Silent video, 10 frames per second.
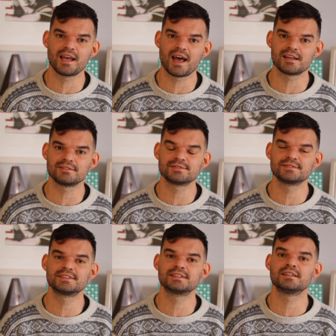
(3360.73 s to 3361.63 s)
had
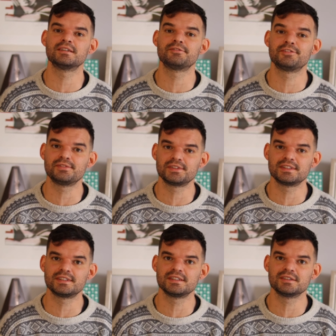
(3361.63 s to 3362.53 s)

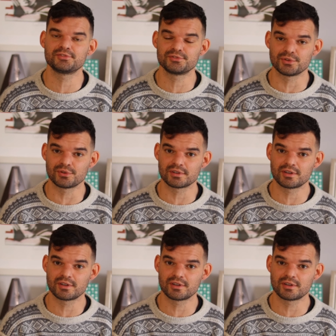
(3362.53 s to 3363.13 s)
54